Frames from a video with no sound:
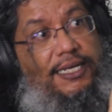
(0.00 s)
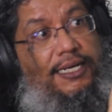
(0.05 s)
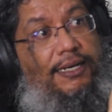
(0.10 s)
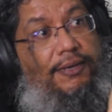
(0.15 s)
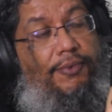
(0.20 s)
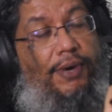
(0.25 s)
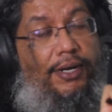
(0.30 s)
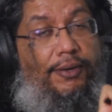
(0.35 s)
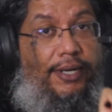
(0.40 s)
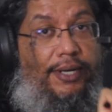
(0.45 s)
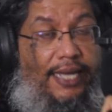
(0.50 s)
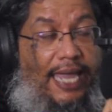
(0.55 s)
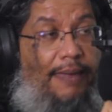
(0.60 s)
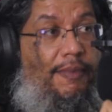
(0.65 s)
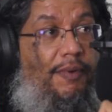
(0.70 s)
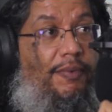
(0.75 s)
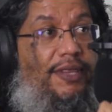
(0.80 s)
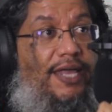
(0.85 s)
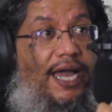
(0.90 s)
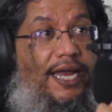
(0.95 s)
what came up with
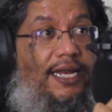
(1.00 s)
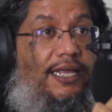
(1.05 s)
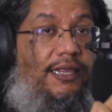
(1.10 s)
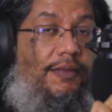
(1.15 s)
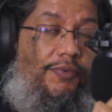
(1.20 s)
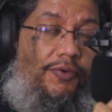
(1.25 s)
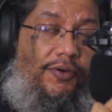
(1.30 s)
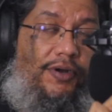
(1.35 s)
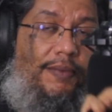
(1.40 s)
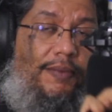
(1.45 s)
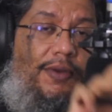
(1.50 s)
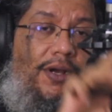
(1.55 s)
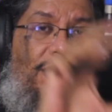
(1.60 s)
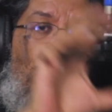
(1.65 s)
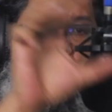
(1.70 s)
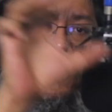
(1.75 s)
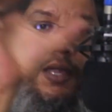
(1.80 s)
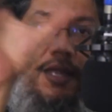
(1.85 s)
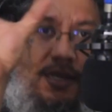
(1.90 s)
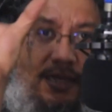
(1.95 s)
the idea, the programmer.
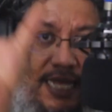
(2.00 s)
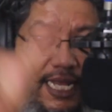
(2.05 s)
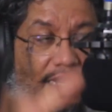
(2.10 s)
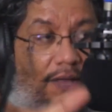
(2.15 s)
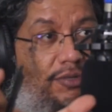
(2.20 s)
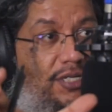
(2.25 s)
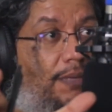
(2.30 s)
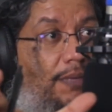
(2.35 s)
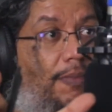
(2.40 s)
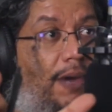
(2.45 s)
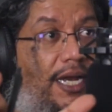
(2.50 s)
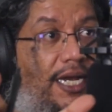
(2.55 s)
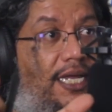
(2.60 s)
Then there was the money.